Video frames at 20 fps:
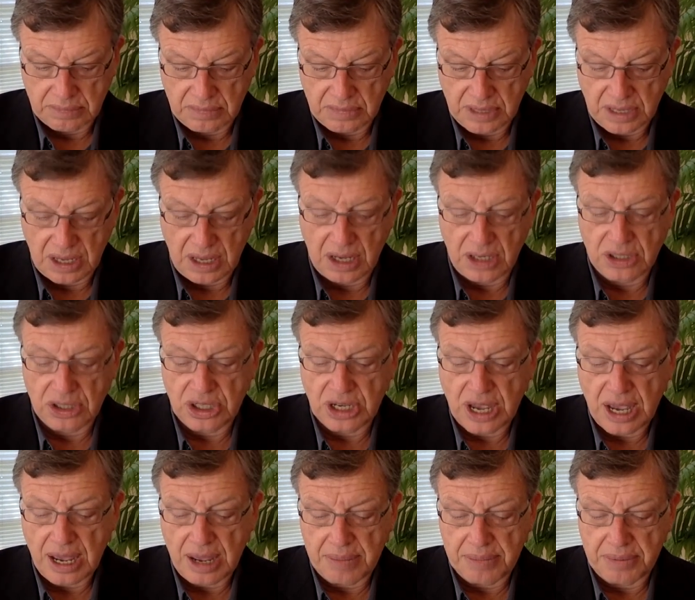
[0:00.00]
The
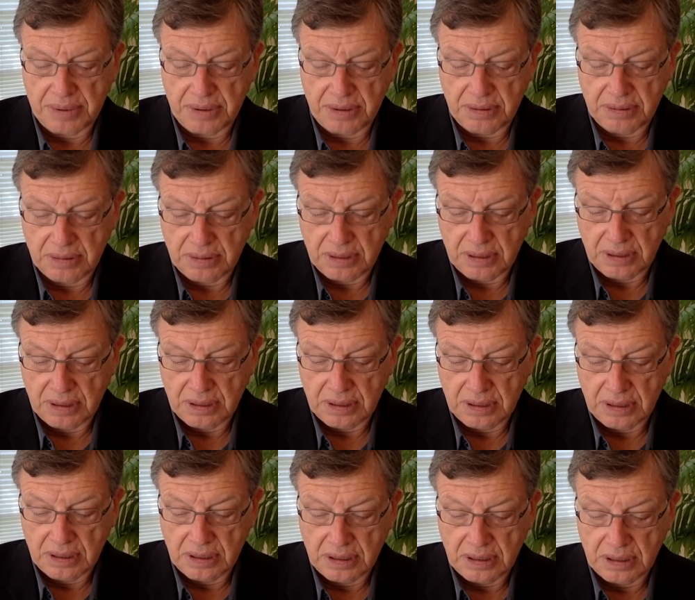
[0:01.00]
unjabbed
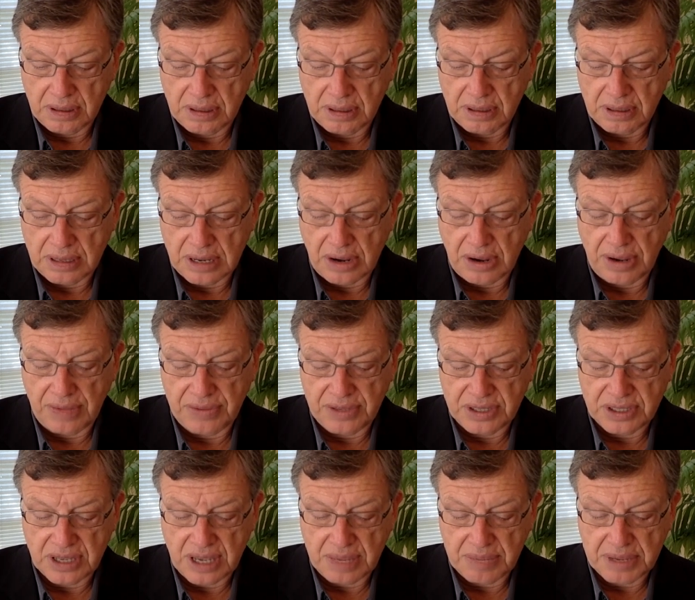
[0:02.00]
now have the
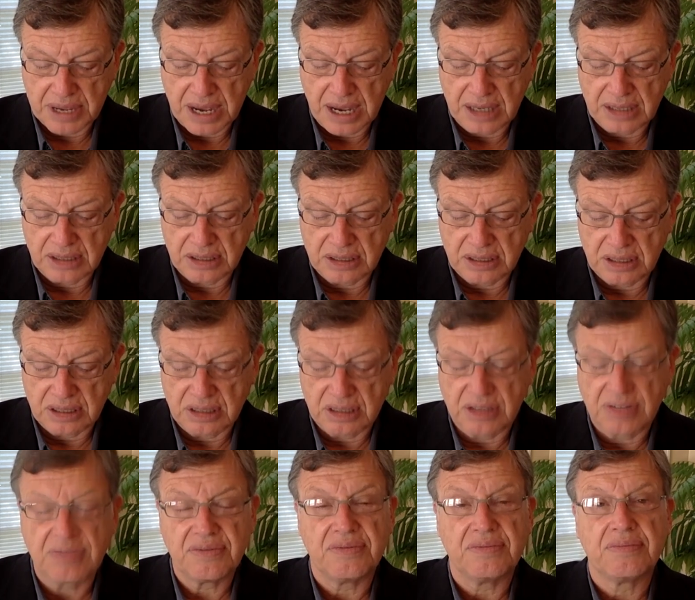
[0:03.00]
same guidance as
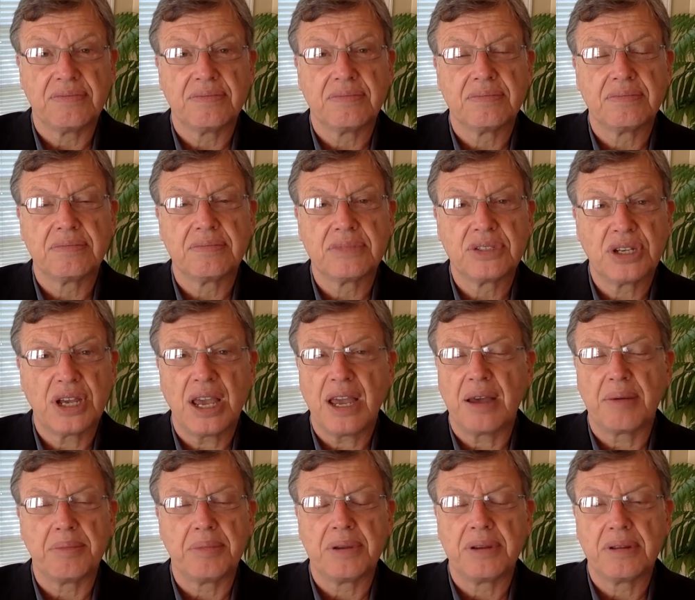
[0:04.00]
the
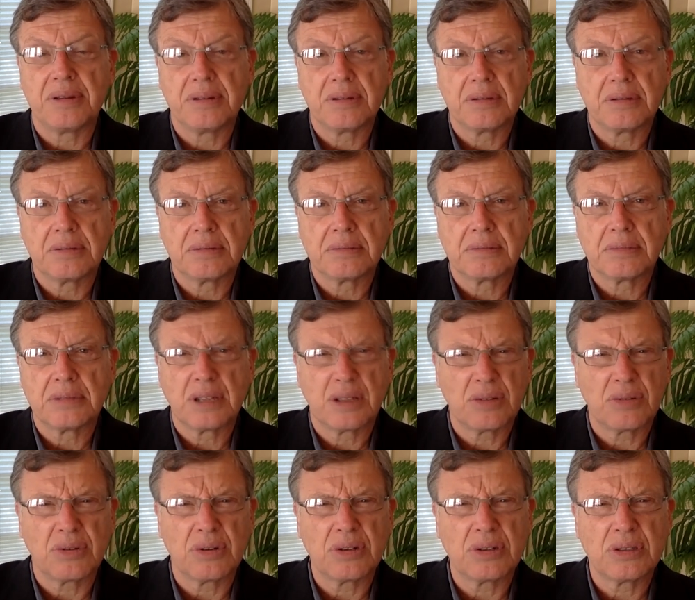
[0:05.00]
jabbed, in
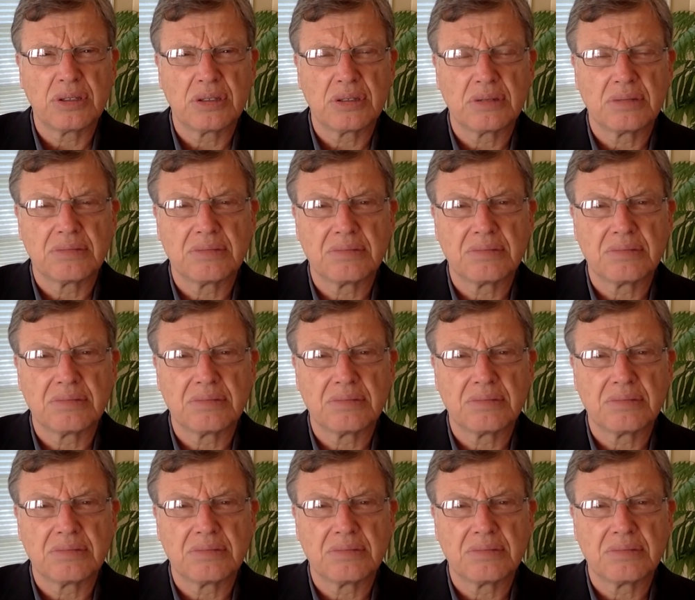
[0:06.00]
other words,